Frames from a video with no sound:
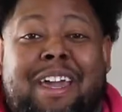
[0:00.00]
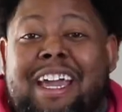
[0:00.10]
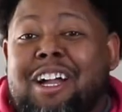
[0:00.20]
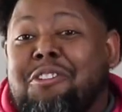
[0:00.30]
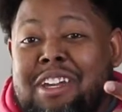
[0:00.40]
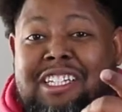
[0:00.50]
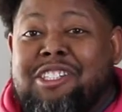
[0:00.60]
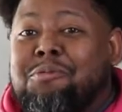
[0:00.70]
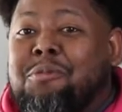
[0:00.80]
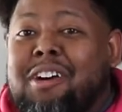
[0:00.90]
man. Go get
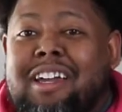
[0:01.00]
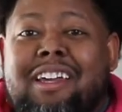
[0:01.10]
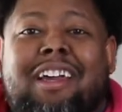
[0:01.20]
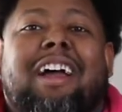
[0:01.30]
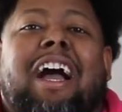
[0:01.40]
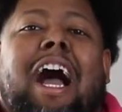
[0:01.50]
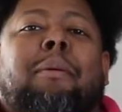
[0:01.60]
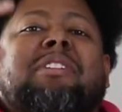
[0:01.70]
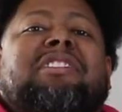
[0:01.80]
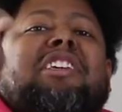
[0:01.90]
you one. I'm
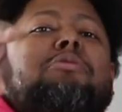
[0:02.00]
gonna see